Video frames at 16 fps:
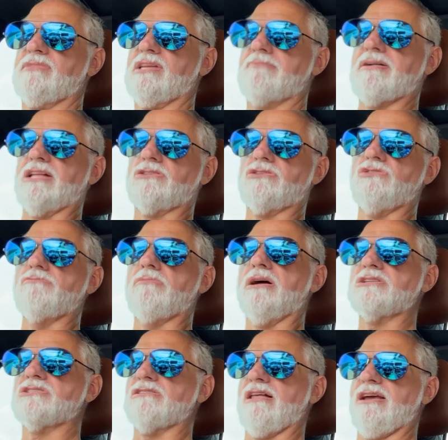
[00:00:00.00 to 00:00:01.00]
about 2
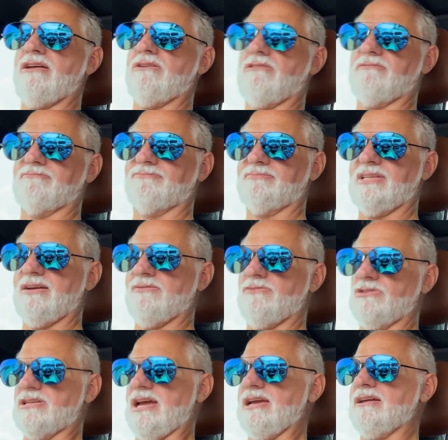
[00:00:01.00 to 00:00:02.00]
months later, give
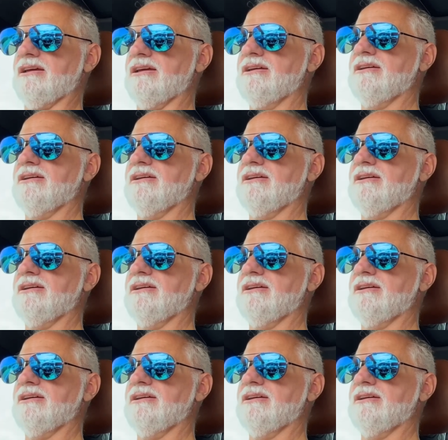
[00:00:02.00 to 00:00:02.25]
or take,